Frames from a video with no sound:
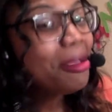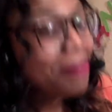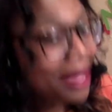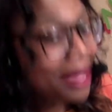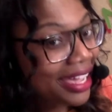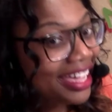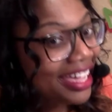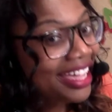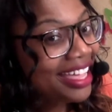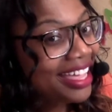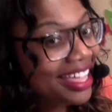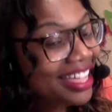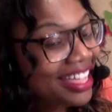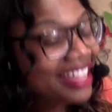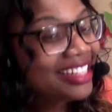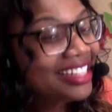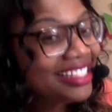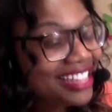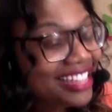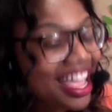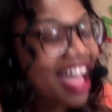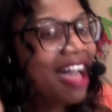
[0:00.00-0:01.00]

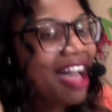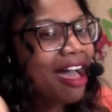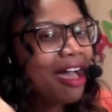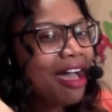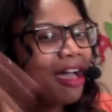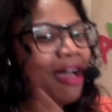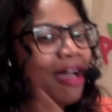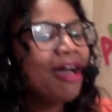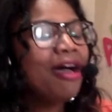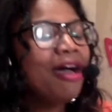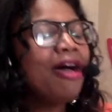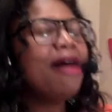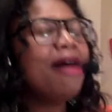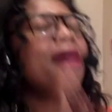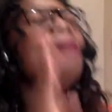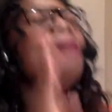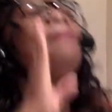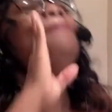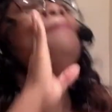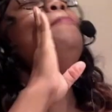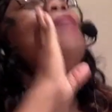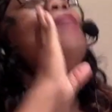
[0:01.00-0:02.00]
Panda.
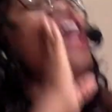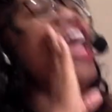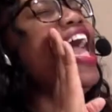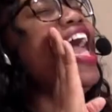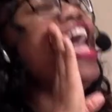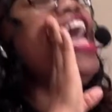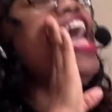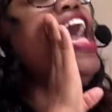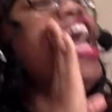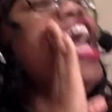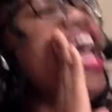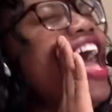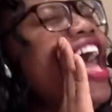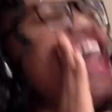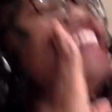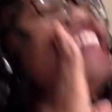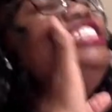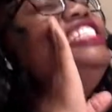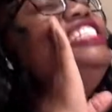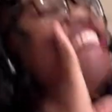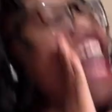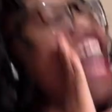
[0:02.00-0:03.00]

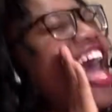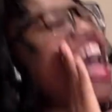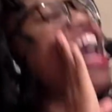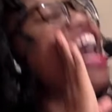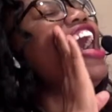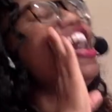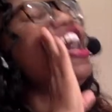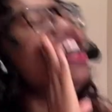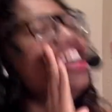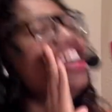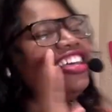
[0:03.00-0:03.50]
Panda.